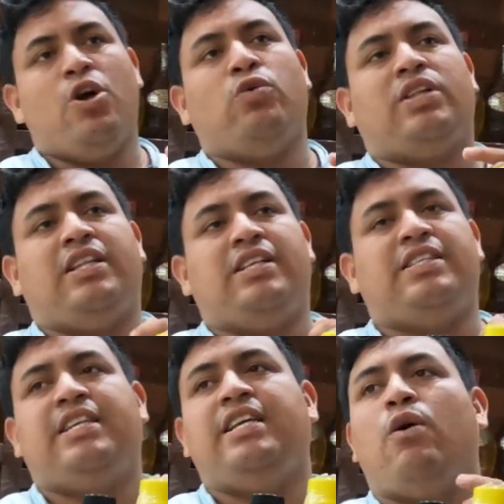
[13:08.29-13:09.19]
Note that
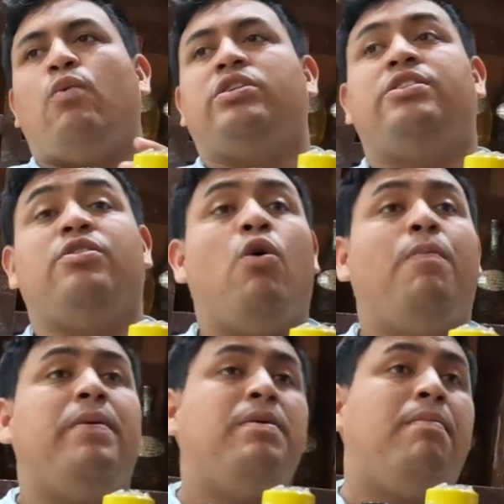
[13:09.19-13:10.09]
this tequila, once you
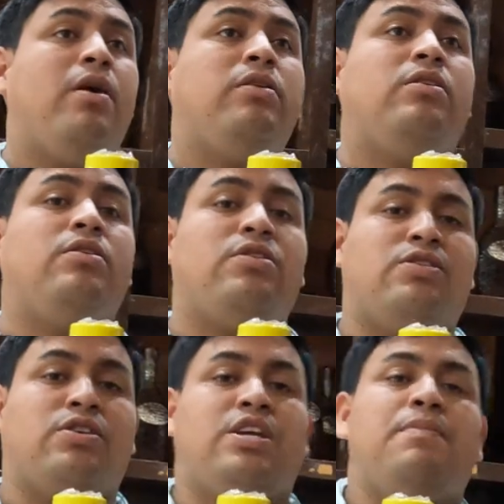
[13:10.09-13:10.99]
open the bottle, you
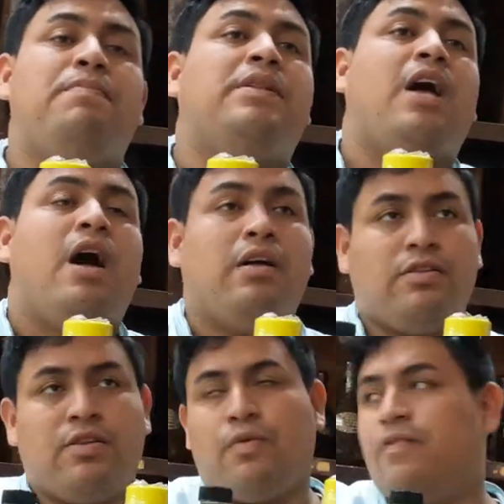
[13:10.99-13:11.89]
need to keep it
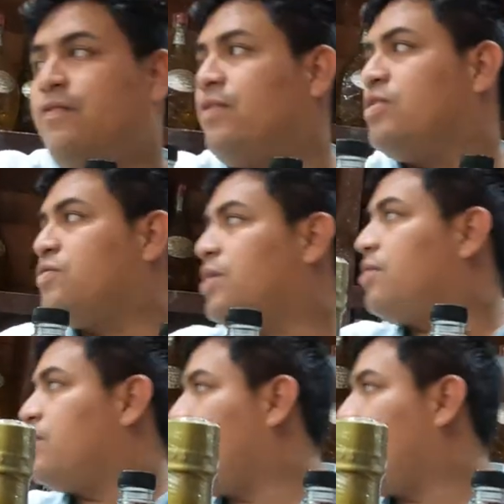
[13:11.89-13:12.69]
on the refrigerator,